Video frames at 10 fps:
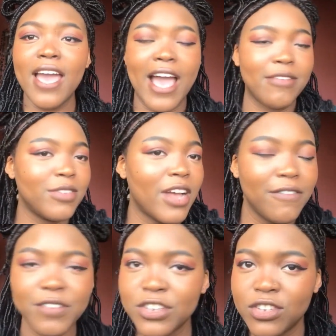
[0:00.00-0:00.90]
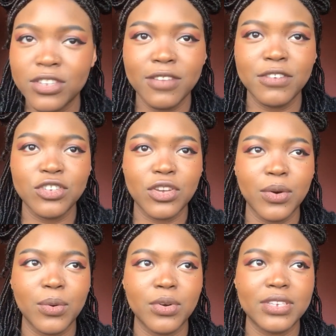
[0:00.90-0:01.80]
I have not finished a TV
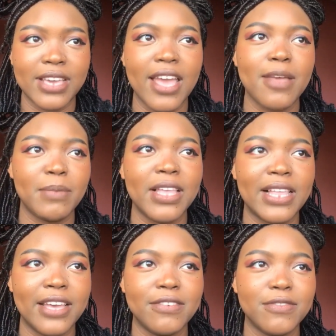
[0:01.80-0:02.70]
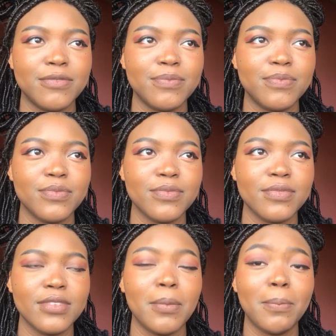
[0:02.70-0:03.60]
show yet in my life,
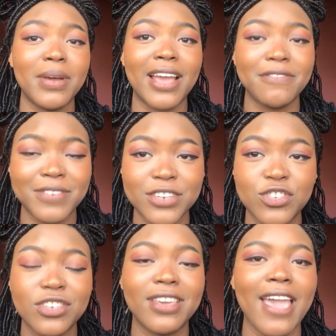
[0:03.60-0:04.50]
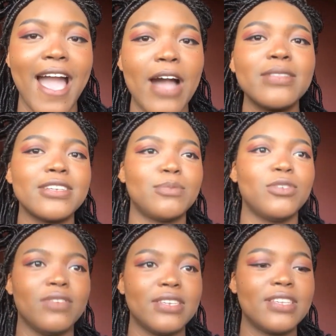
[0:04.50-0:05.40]
but I've finished countless
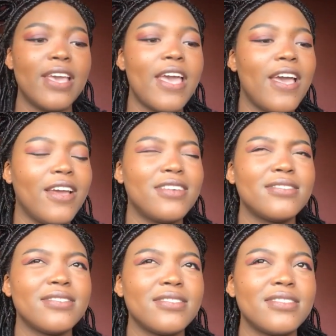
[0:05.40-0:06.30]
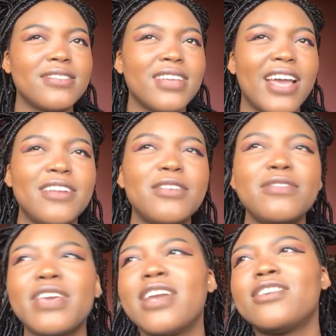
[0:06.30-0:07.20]
movies. I don't know
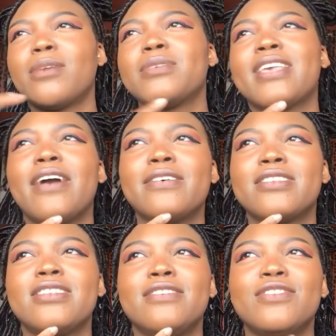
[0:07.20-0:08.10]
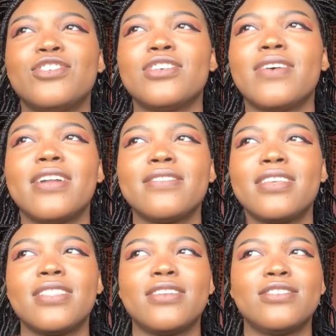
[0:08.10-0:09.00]
if K-dramas count as a TV show. I don't
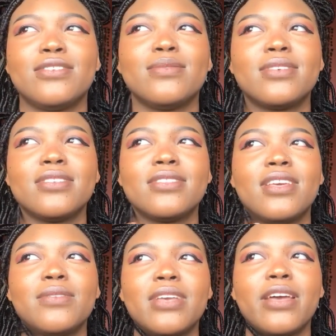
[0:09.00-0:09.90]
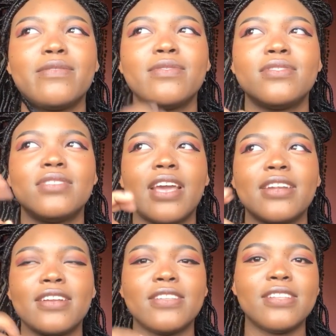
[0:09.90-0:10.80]
think they do because they only have
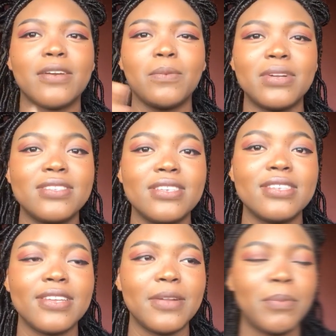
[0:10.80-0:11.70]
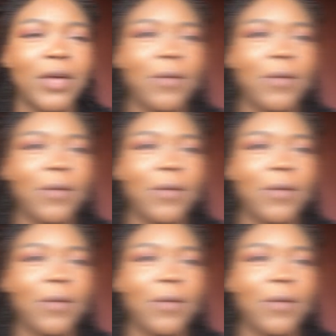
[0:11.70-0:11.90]
technically like one season. If